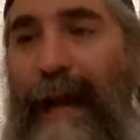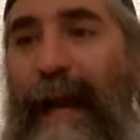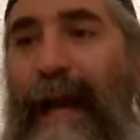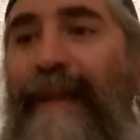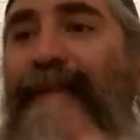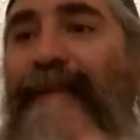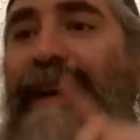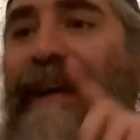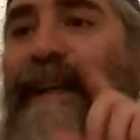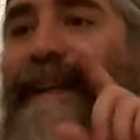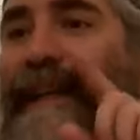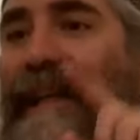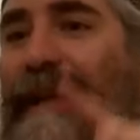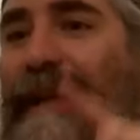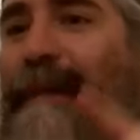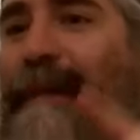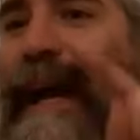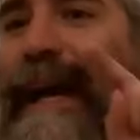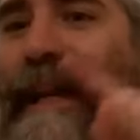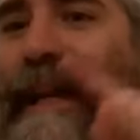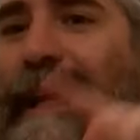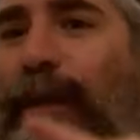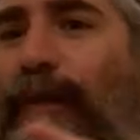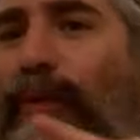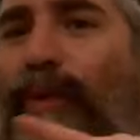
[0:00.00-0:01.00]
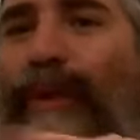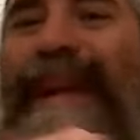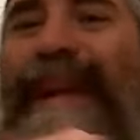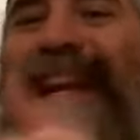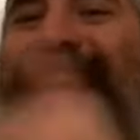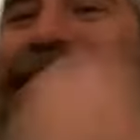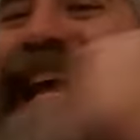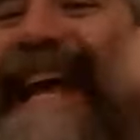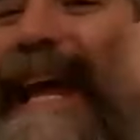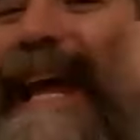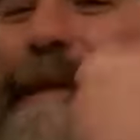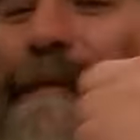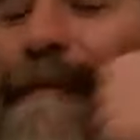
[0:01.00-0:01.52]
Avadim
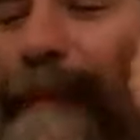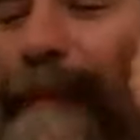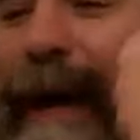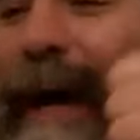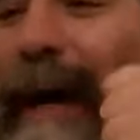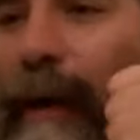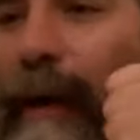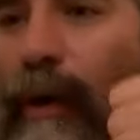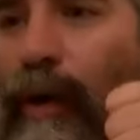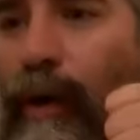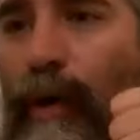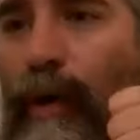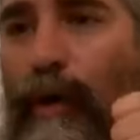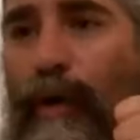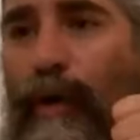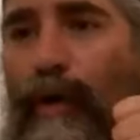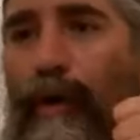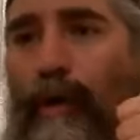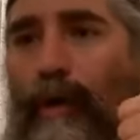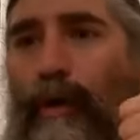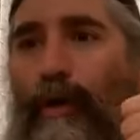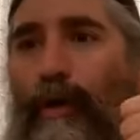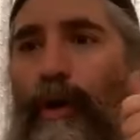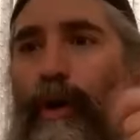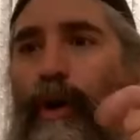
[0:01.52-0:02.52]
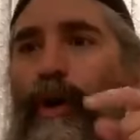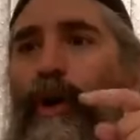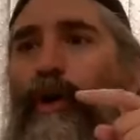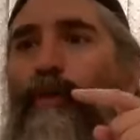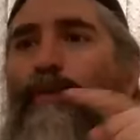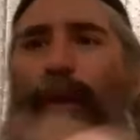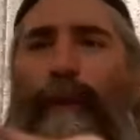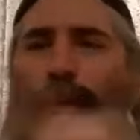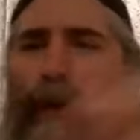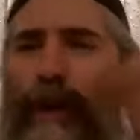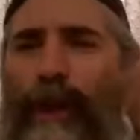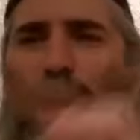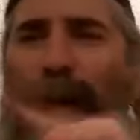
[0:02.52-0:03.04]
le paro.
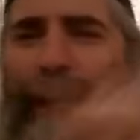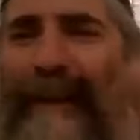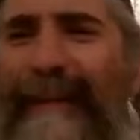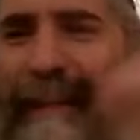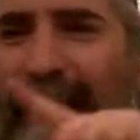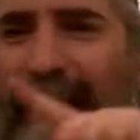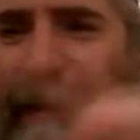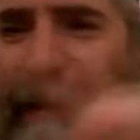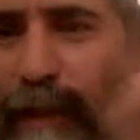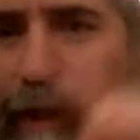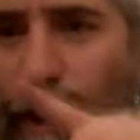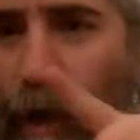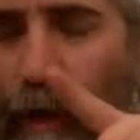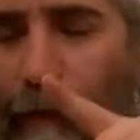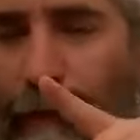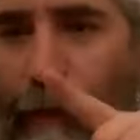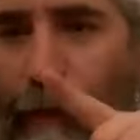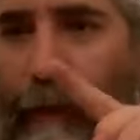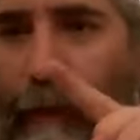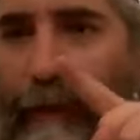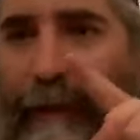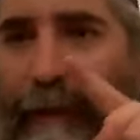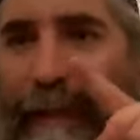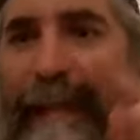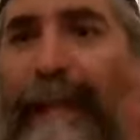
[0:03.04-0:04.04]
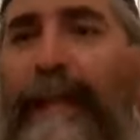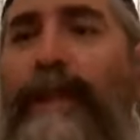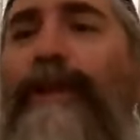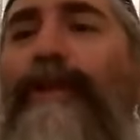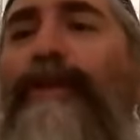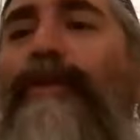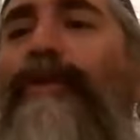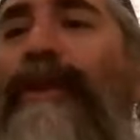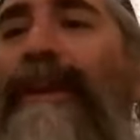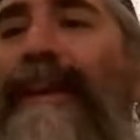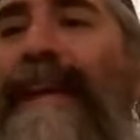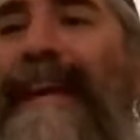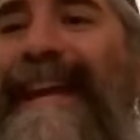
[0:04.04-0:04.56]
We were not his servant.
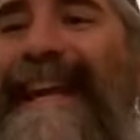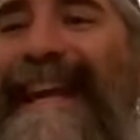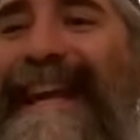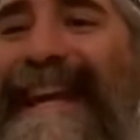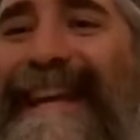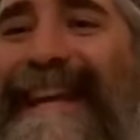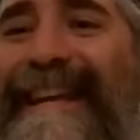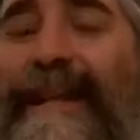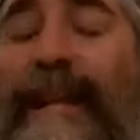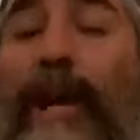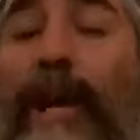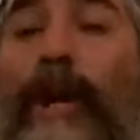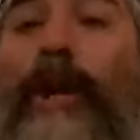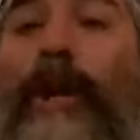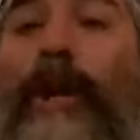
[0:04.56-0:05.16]
He, he